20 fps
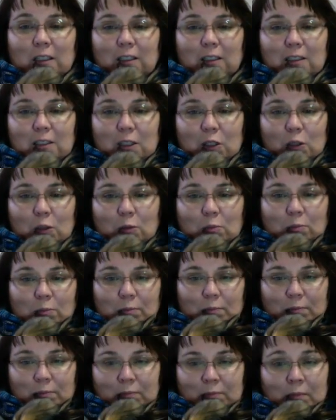so
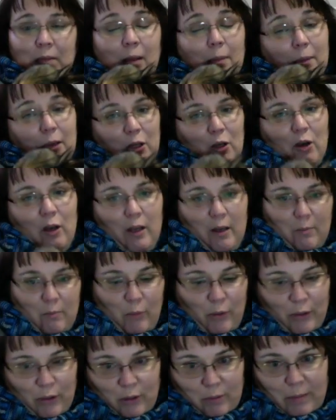I'm going to go ahead and
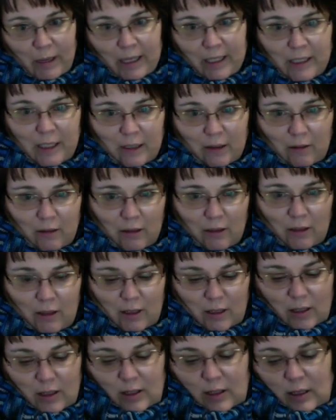put her back down.
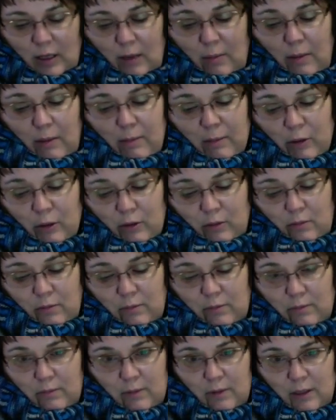Hey, baby girl, you
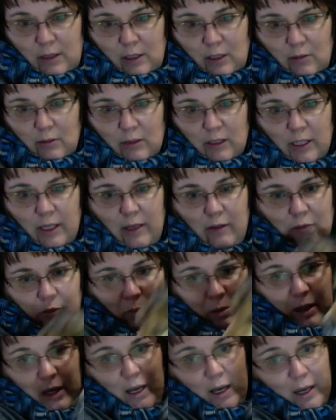want to tell
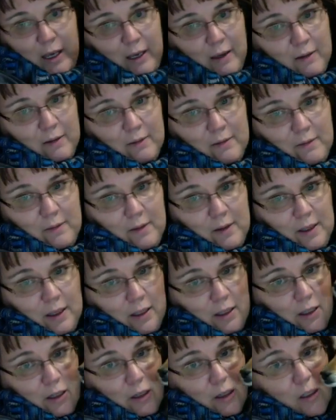everybody hi?
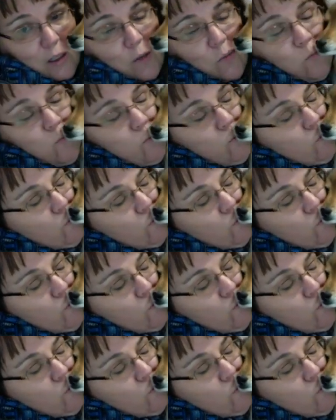There you go.